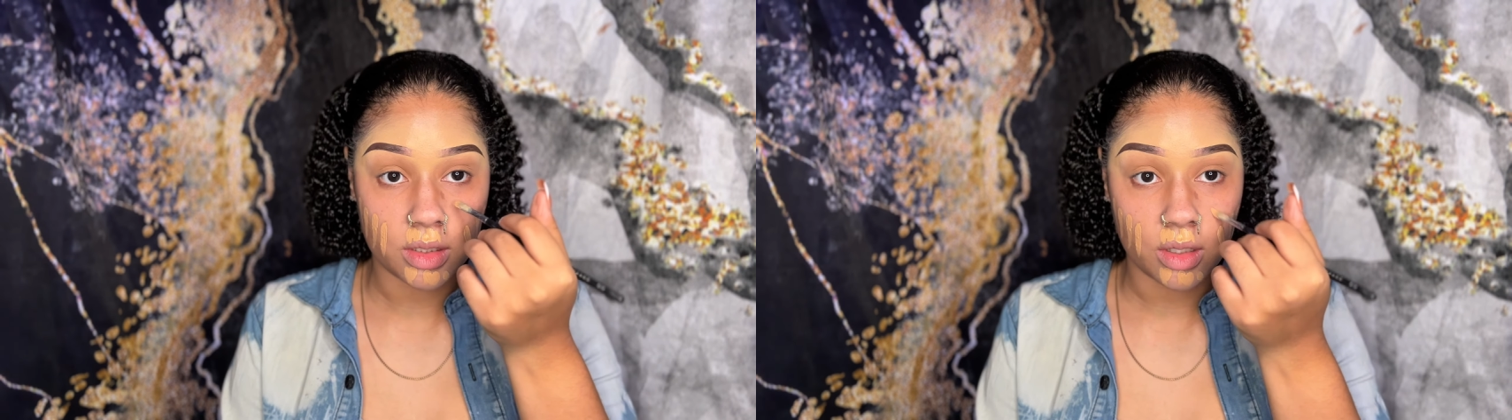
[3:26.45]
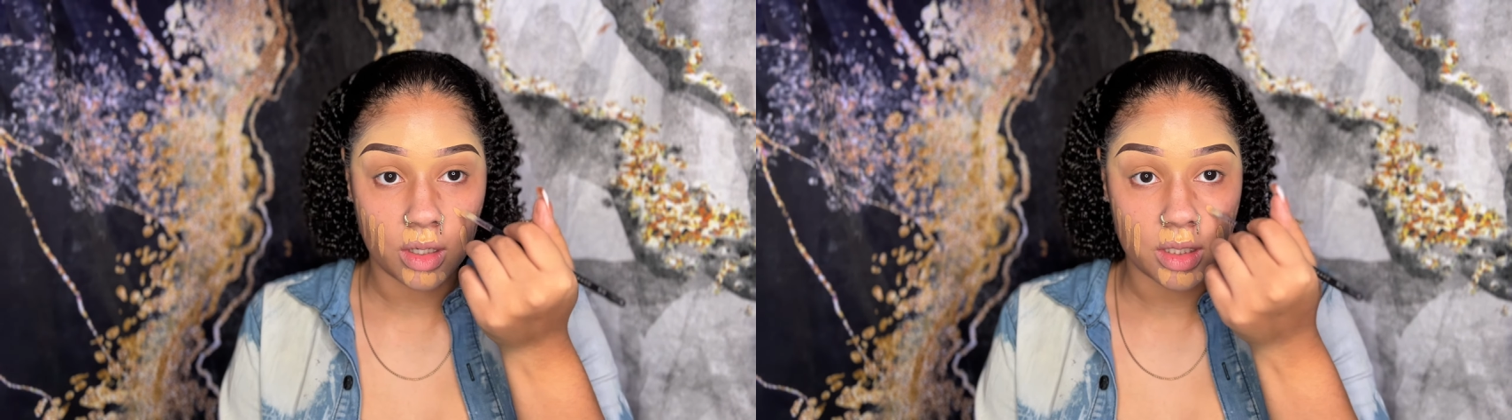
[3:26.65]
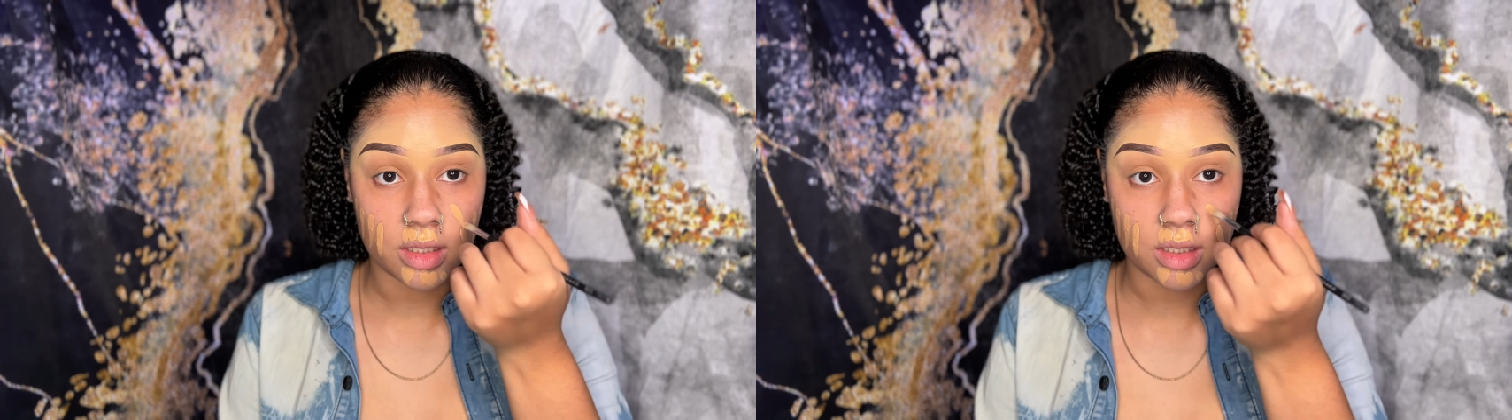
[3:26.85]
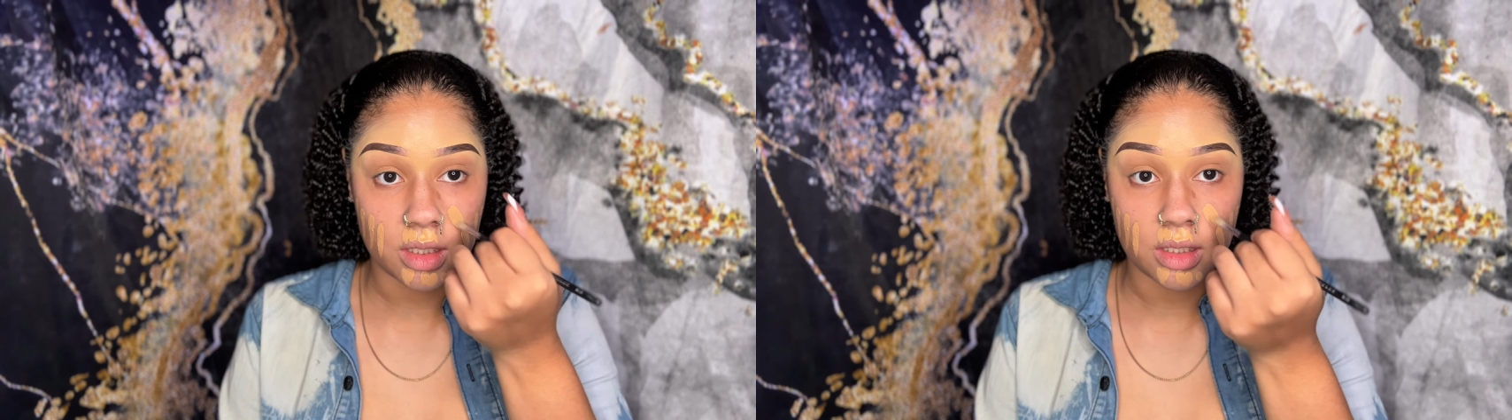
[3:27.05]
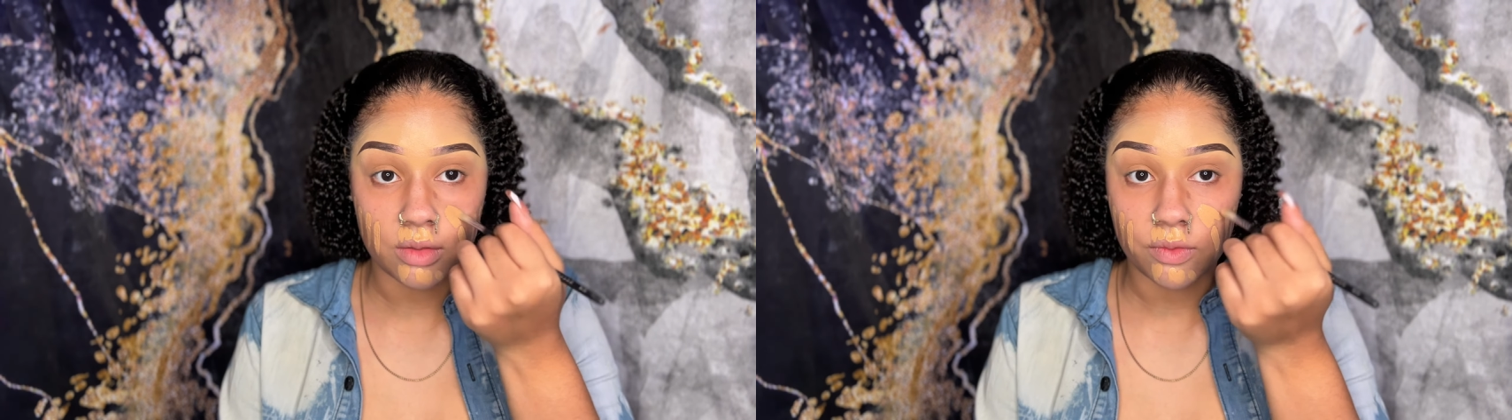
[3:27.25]
Nars
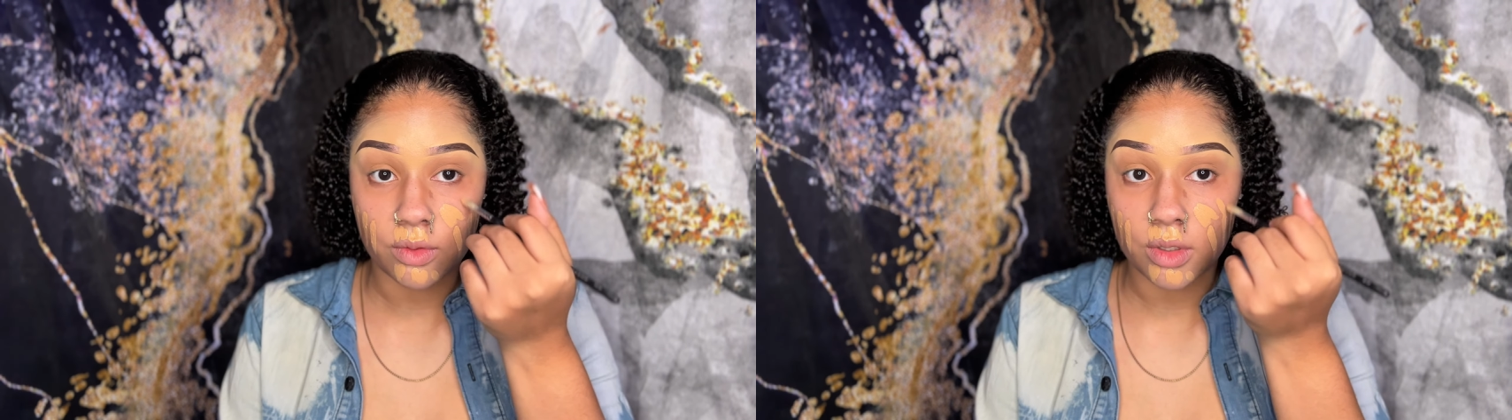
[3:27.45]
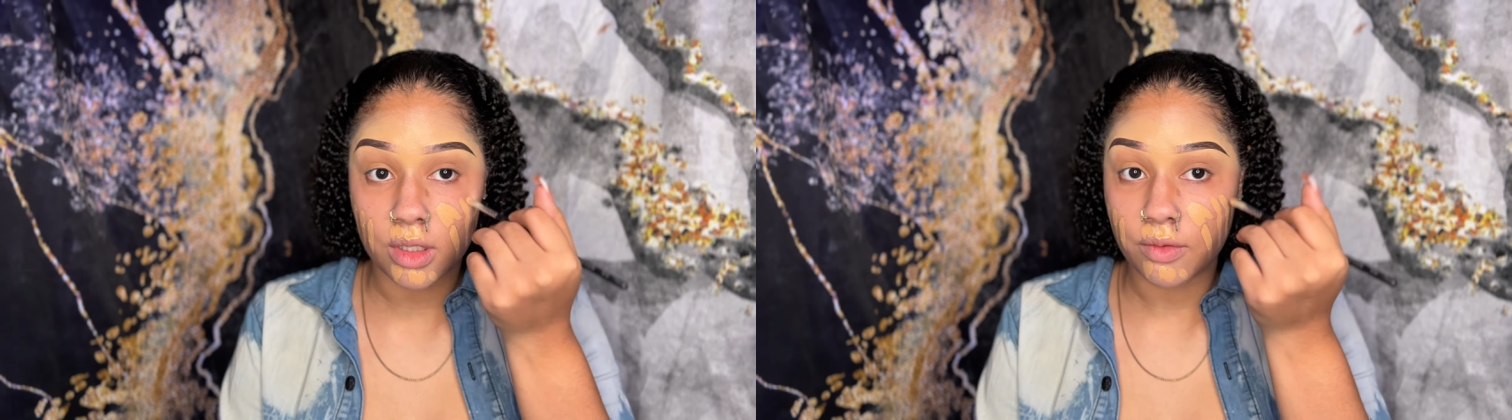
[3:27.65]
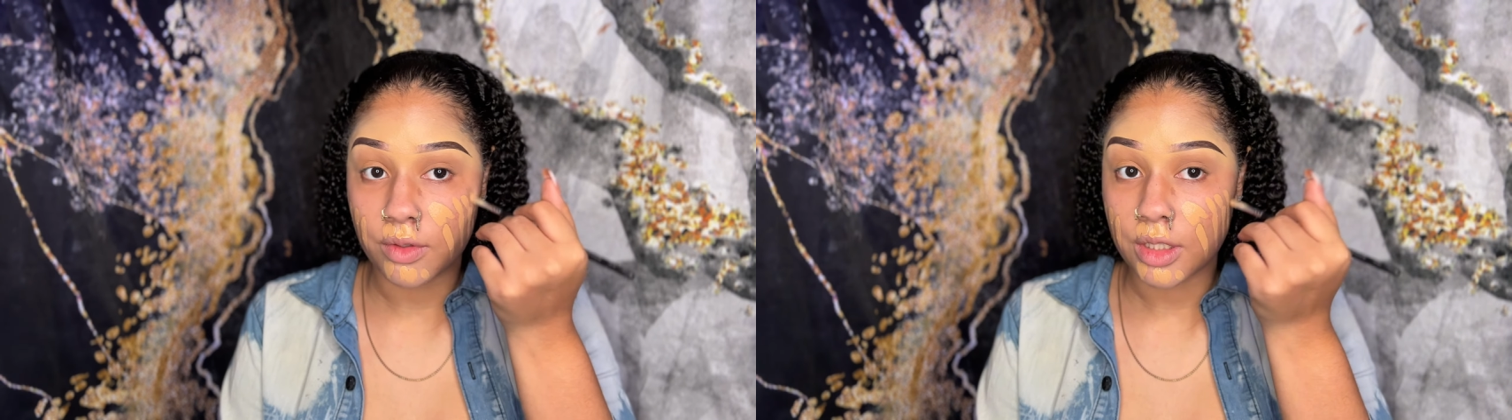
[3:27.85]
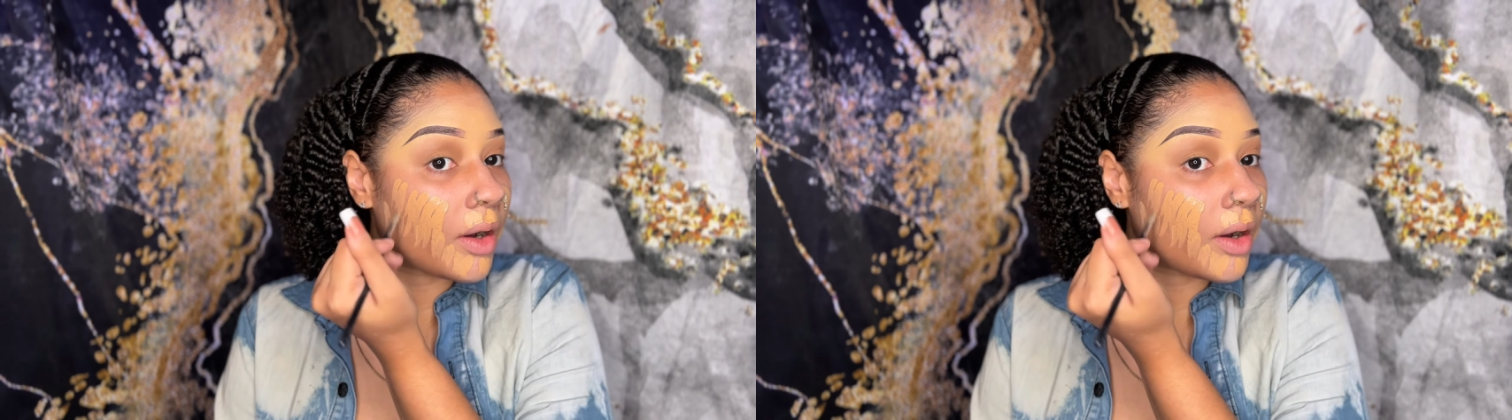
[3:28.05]
is a full coverage.